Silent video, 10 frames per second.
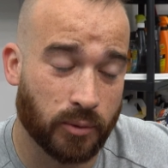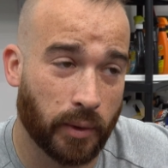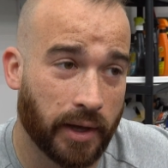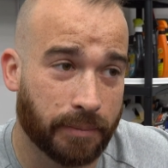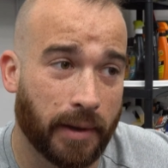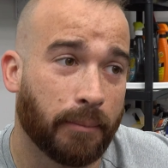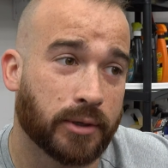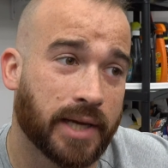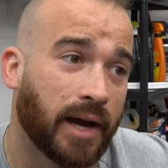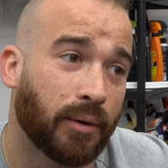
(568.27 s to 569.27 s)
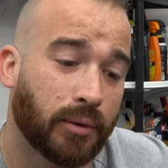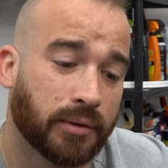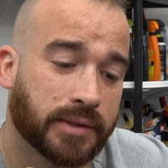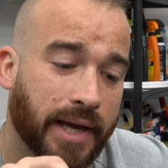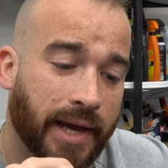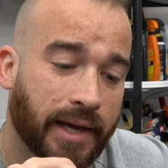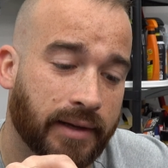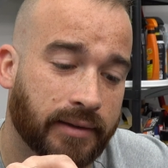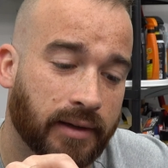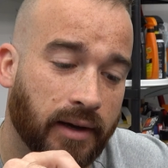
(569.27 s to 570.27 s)
with paper towels
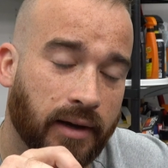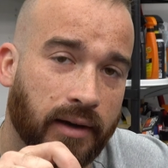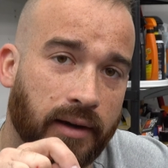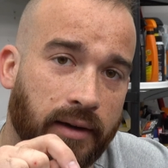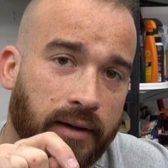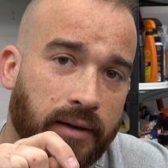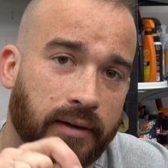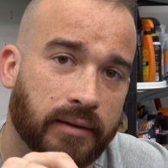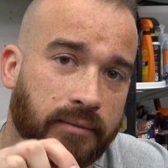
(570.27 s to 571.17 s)
and uh,